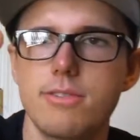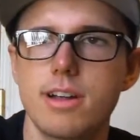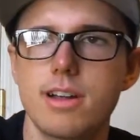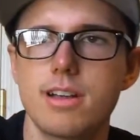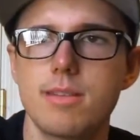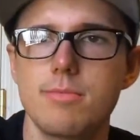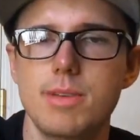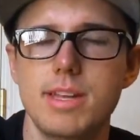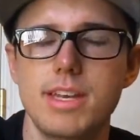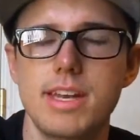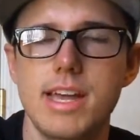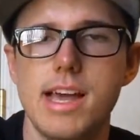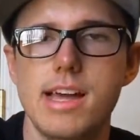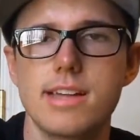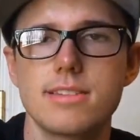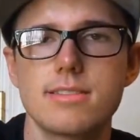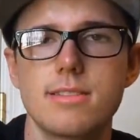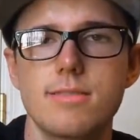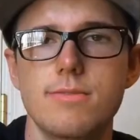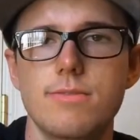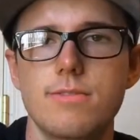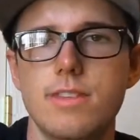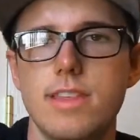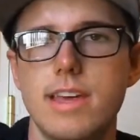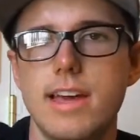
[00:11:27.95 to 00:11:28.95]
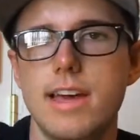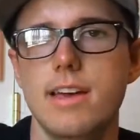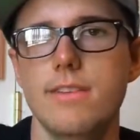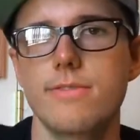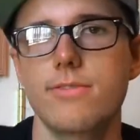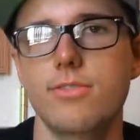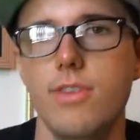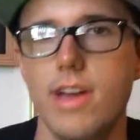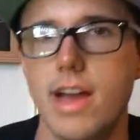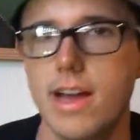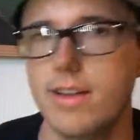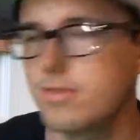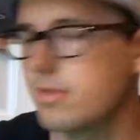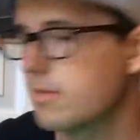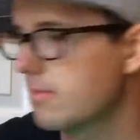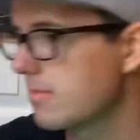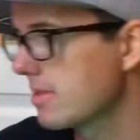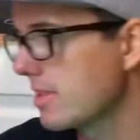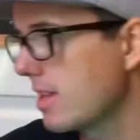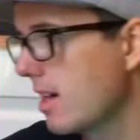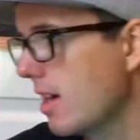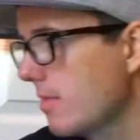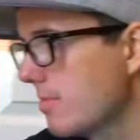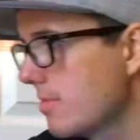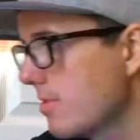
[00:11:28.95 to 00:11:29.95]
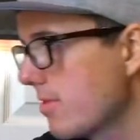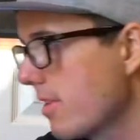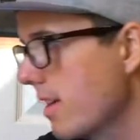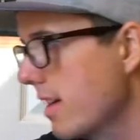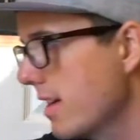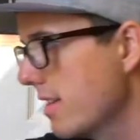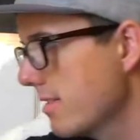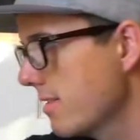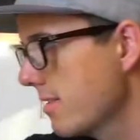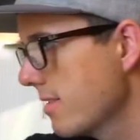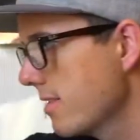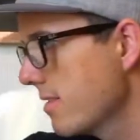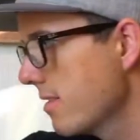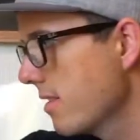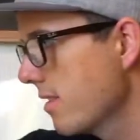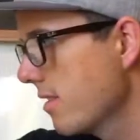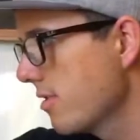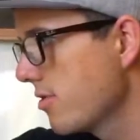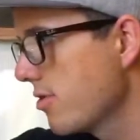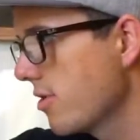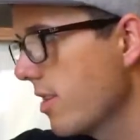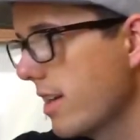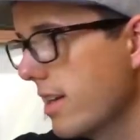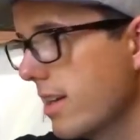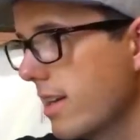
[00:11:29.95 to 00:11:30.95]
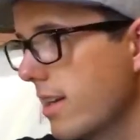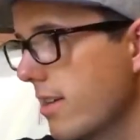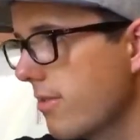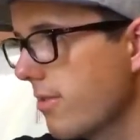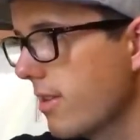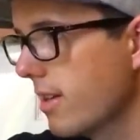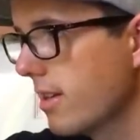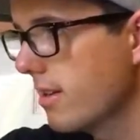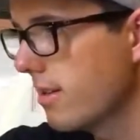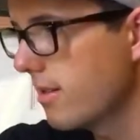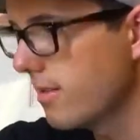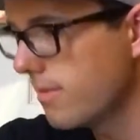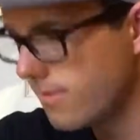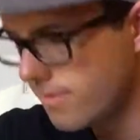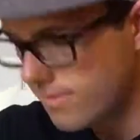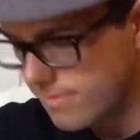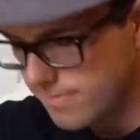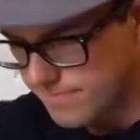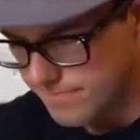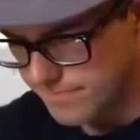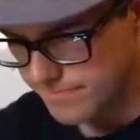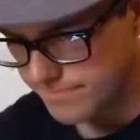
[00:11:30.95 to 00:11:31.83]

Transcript: recommend asking for that if you have some scalp psoriasis that you're trying to get rid of.